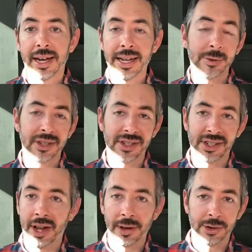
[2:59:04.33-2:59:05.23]
he was a
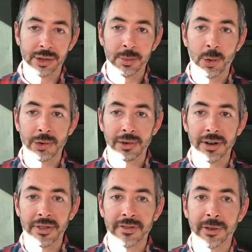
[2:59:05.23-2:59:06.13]
staunch supporter
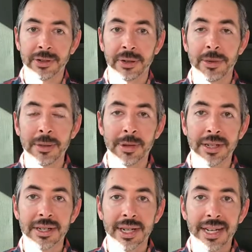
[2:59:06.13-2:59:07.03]
of the First Amendment